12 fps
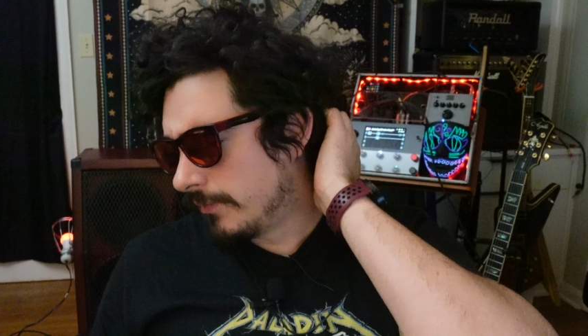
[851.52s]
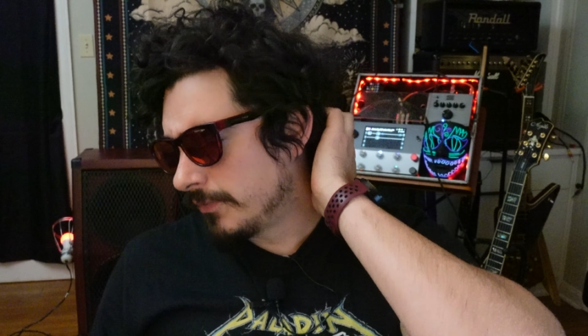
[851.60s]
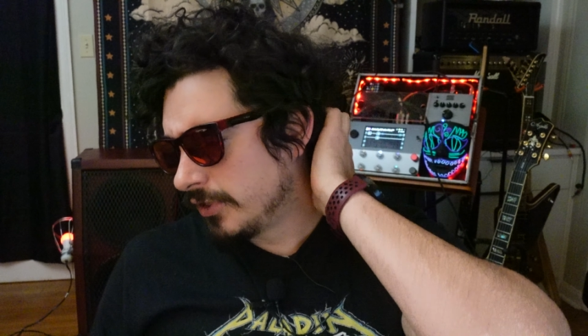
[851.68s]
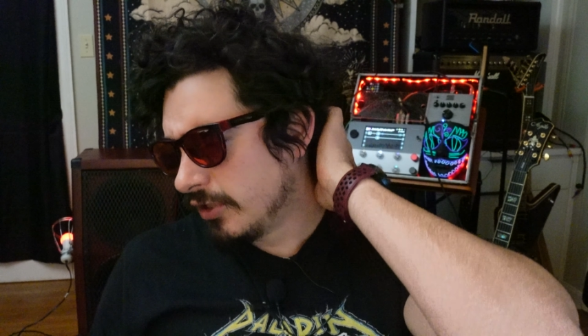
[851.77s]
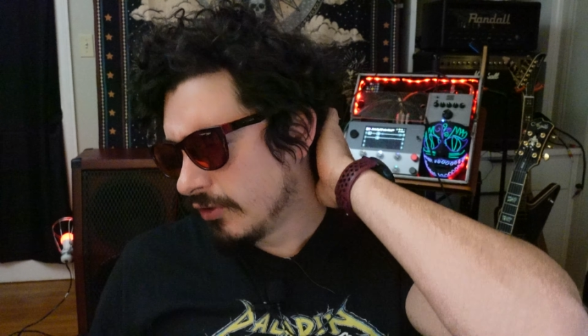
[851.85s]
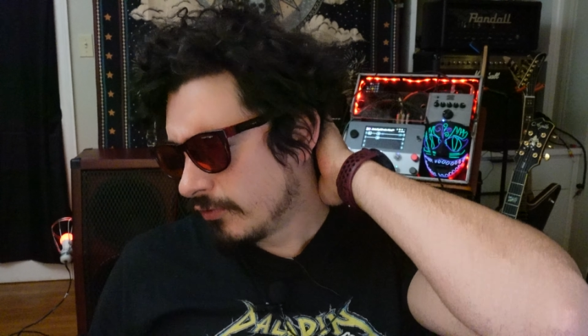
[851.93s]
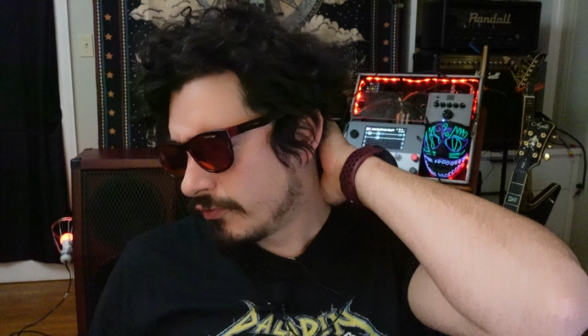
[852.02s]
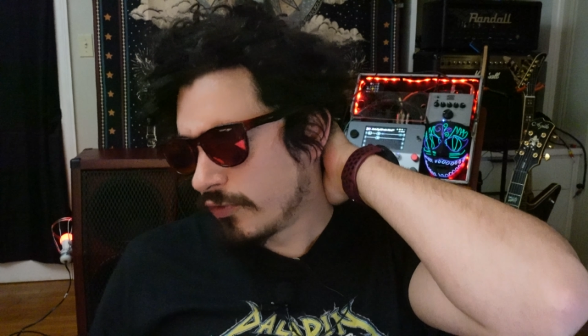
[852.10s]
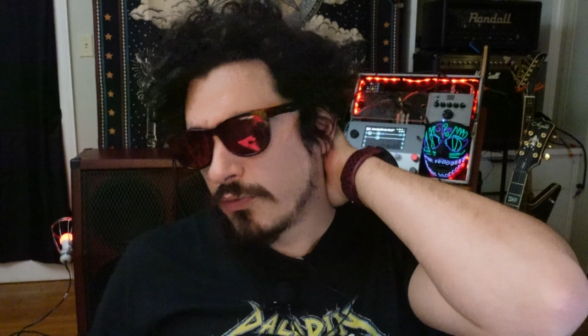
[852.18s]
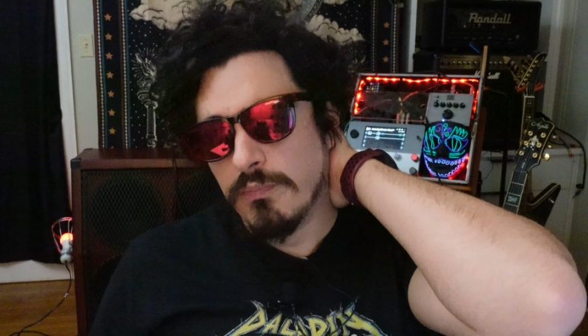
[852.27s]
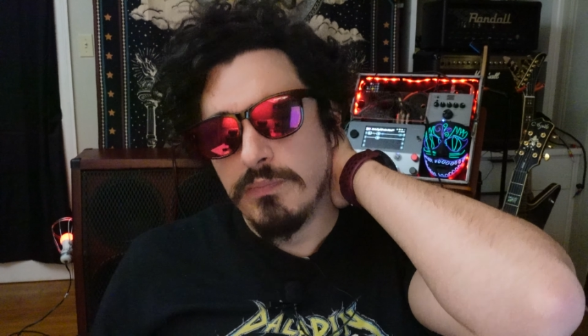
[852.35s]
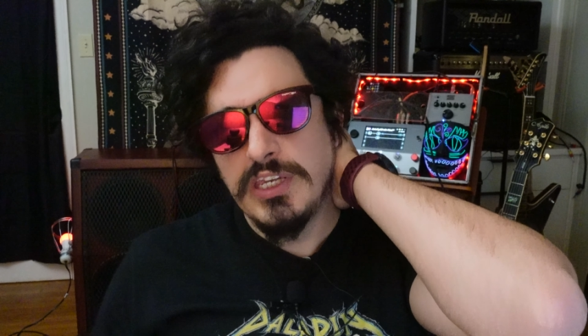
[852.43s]
You know,
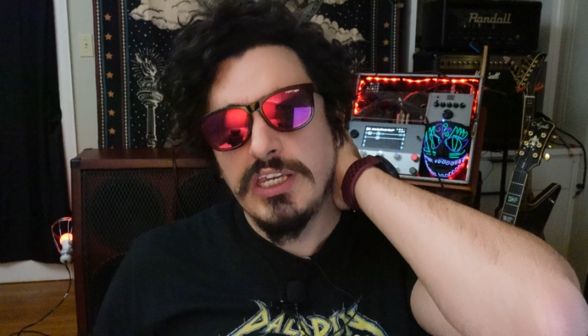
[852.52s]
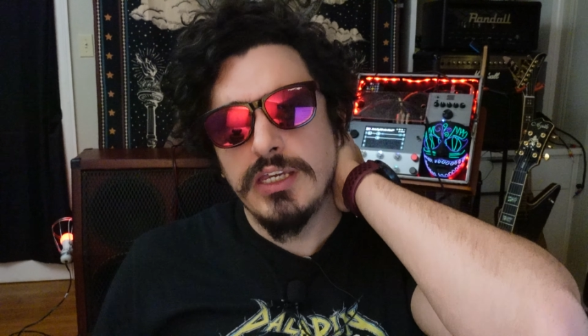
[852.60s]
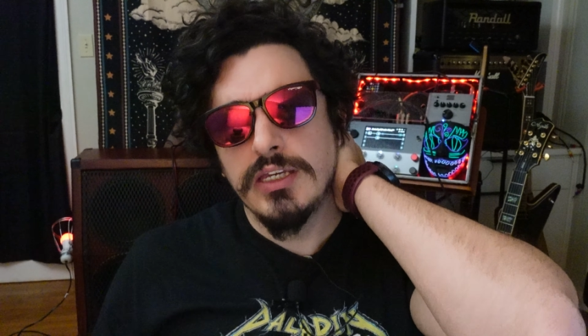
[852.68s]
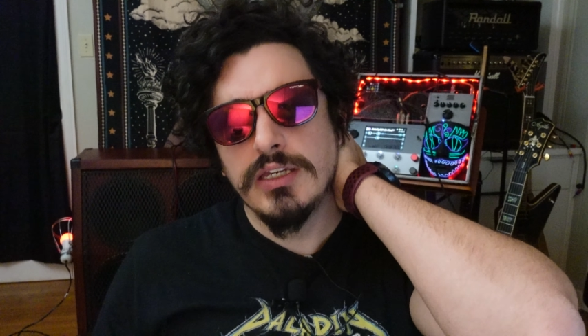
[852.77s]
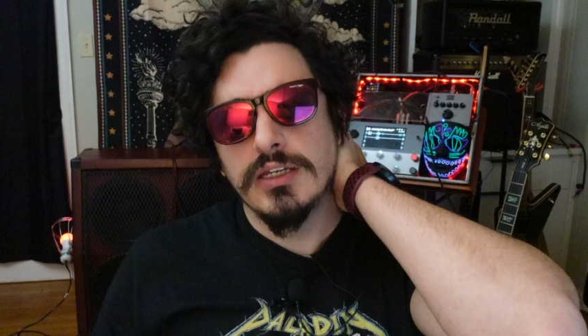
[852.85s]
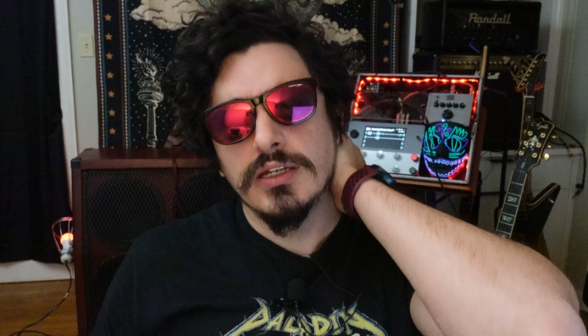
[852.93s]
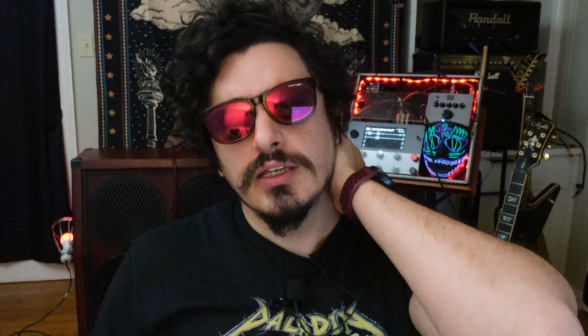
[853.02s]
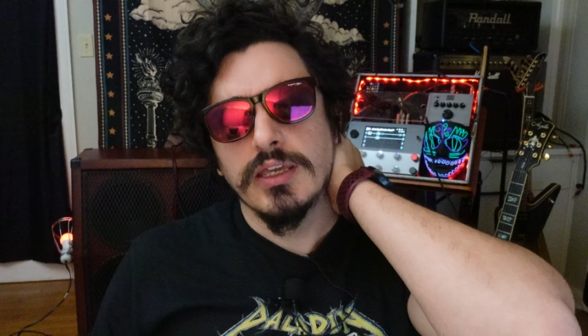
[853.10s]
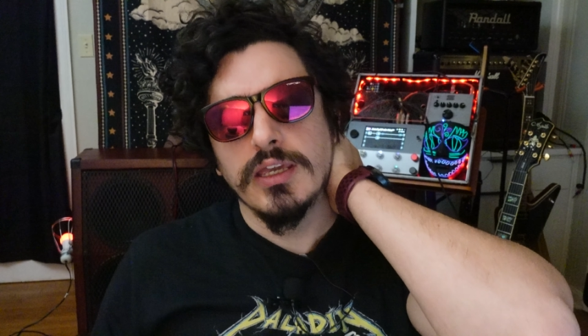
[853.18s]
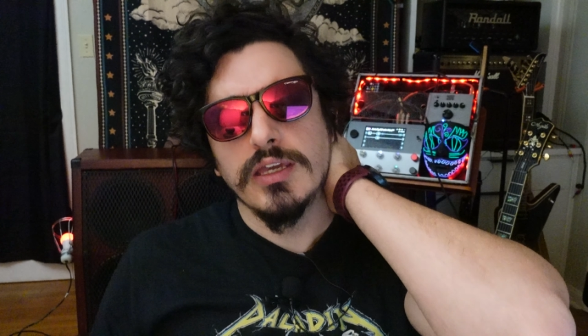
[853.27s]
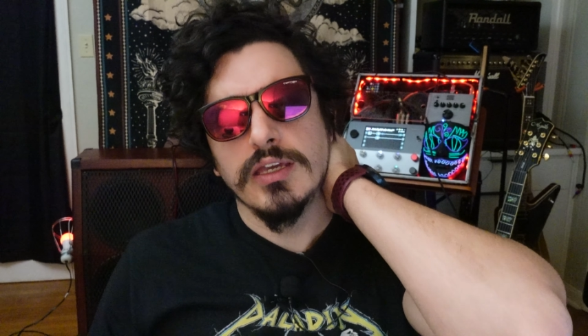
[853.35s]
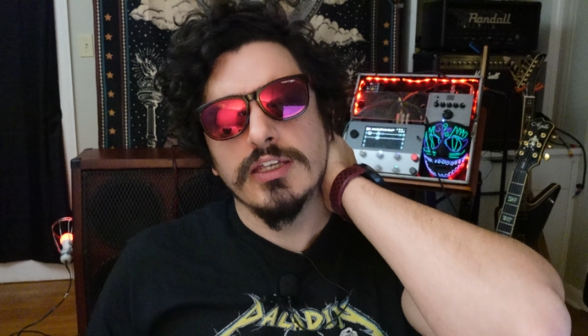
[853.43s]
for me,
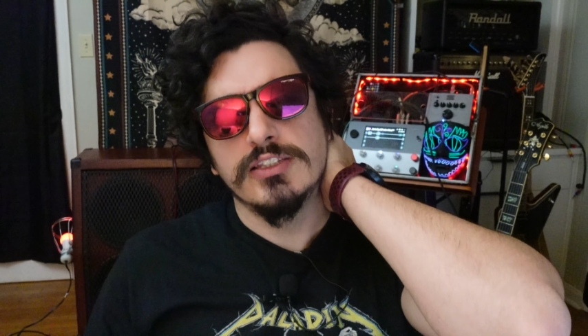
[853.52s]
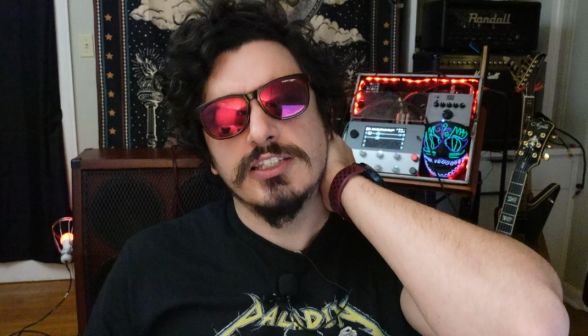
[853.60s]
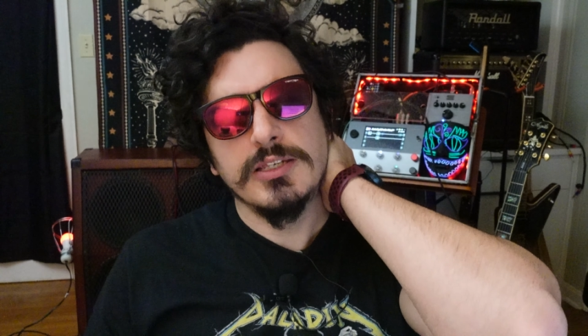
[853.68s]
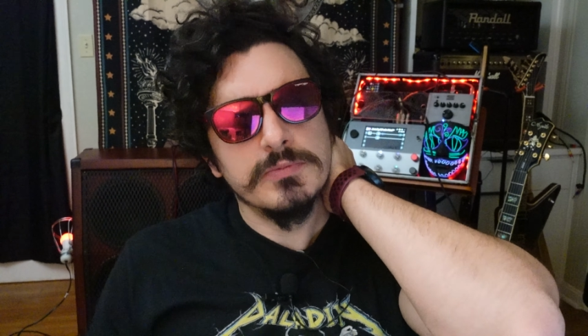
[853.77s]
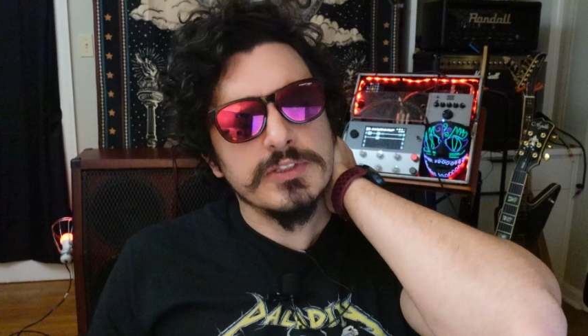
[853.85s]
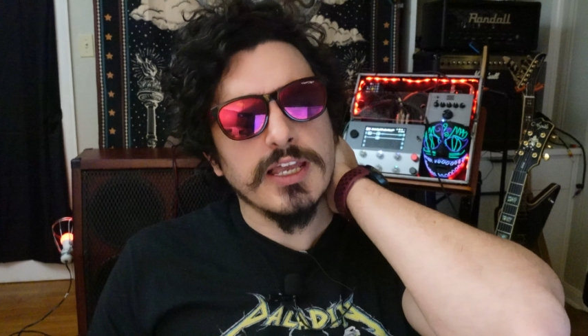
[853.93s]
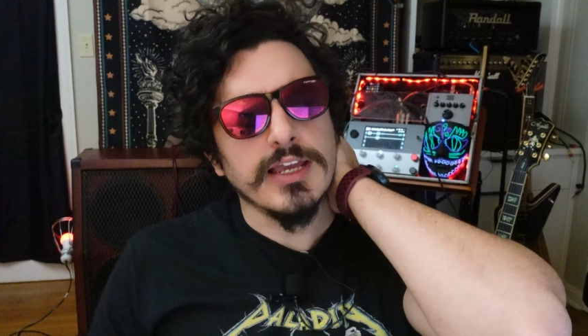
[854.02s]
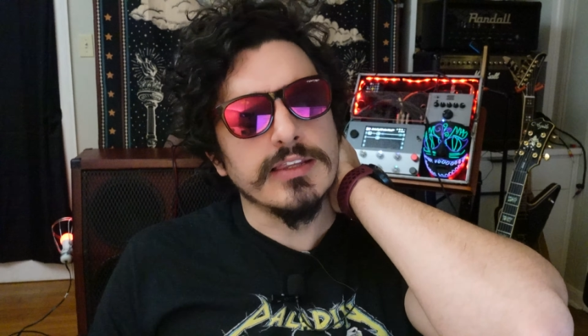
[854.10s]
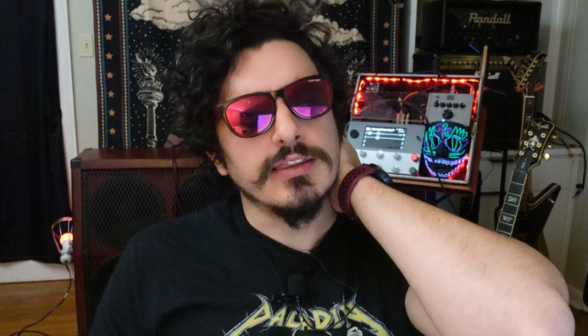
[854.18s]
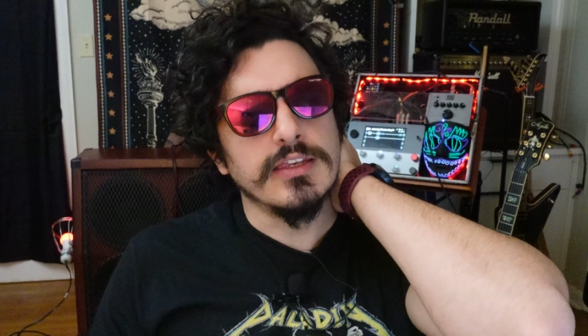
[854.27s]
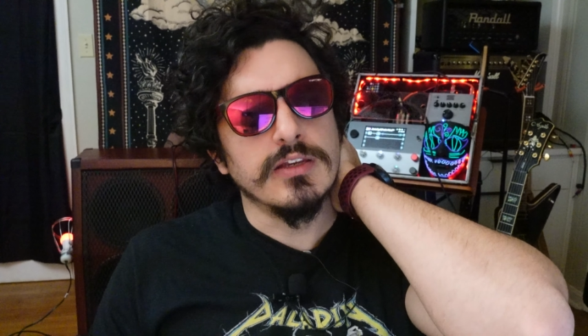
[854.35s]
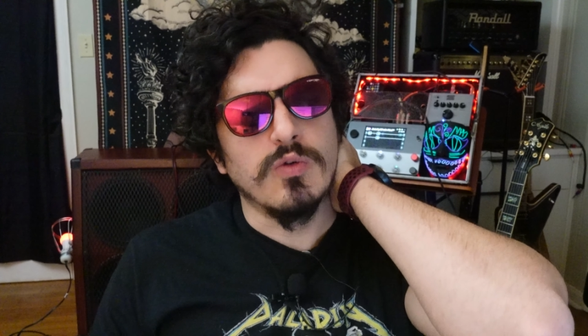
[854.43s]
it seems
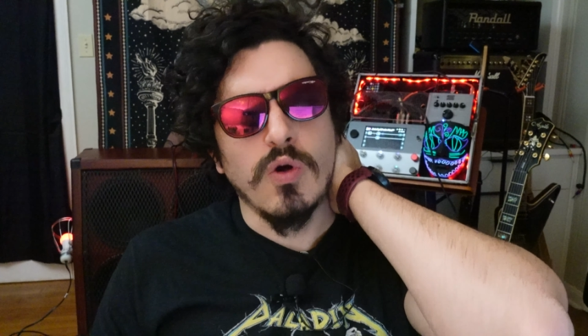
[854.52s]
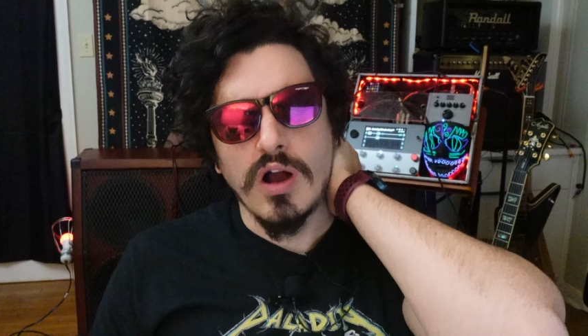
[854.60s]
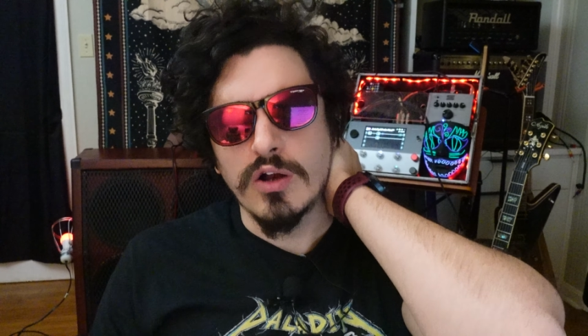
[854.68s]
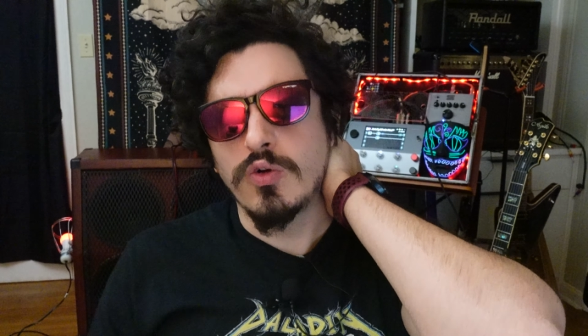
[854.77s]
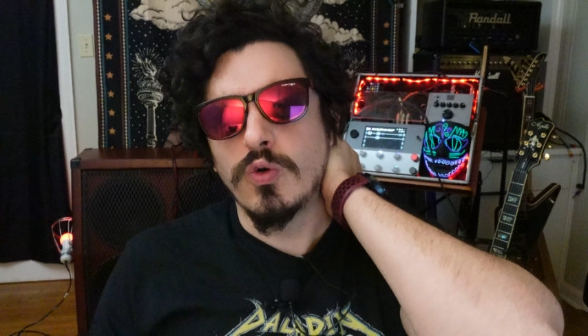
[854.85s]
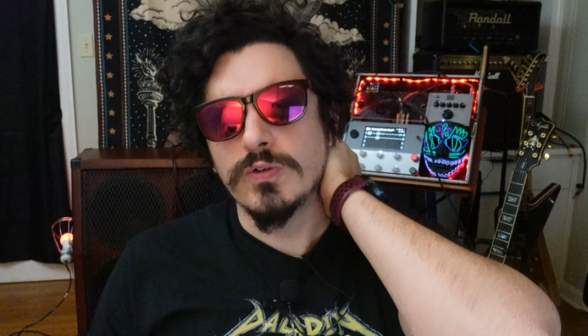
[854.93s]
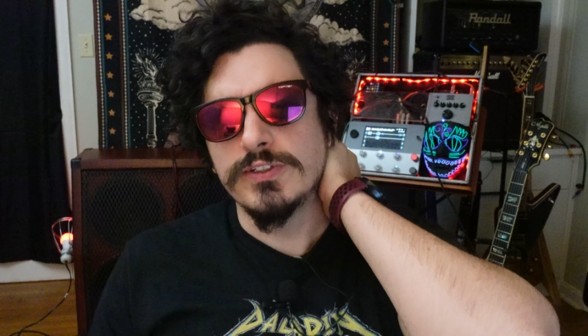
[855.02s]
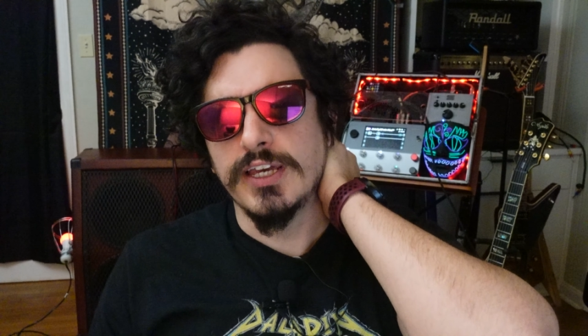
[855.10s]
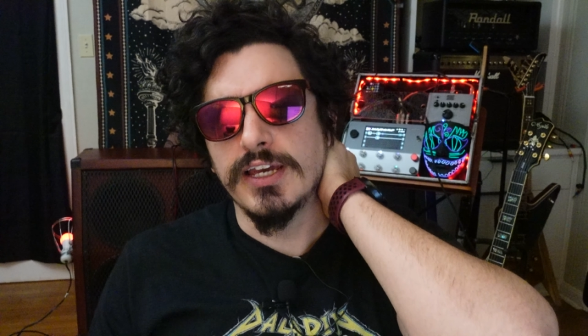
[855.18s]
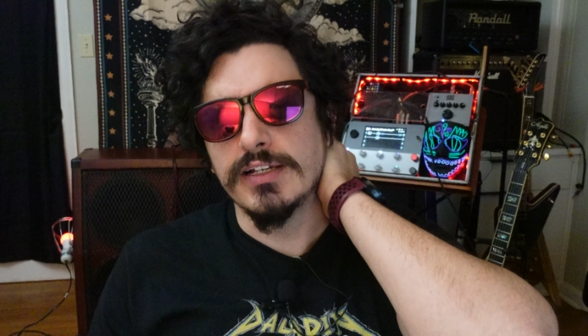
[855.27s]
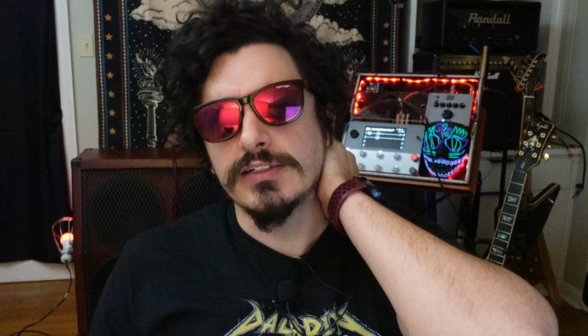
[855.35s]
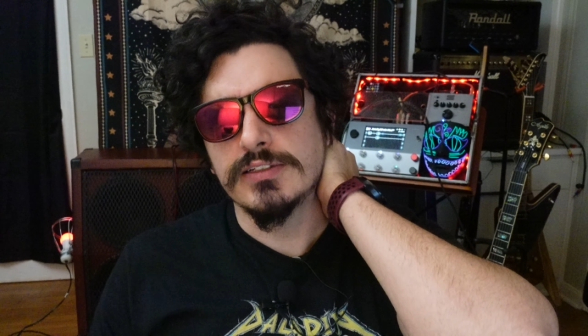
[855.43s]
like the Quad
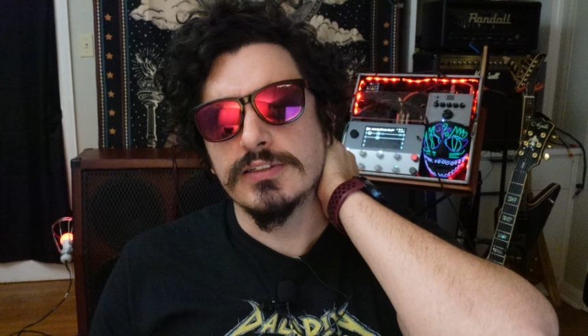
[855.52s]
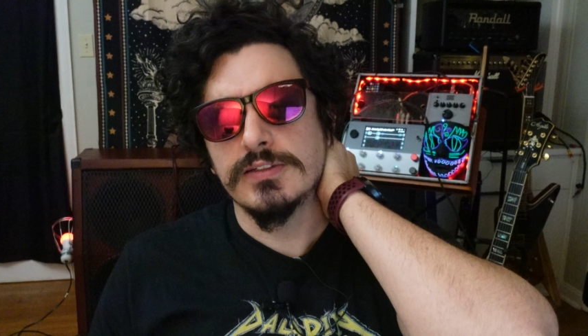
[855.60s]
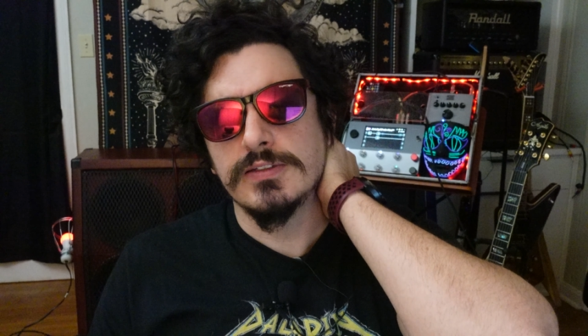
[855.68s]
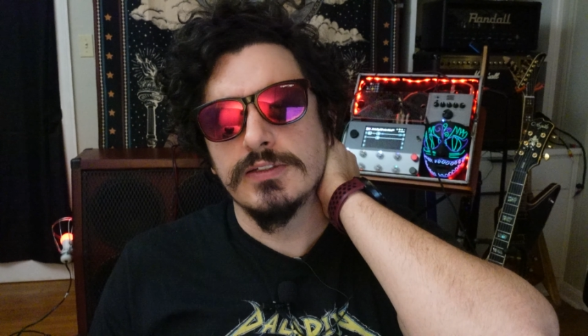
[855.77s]
Cortex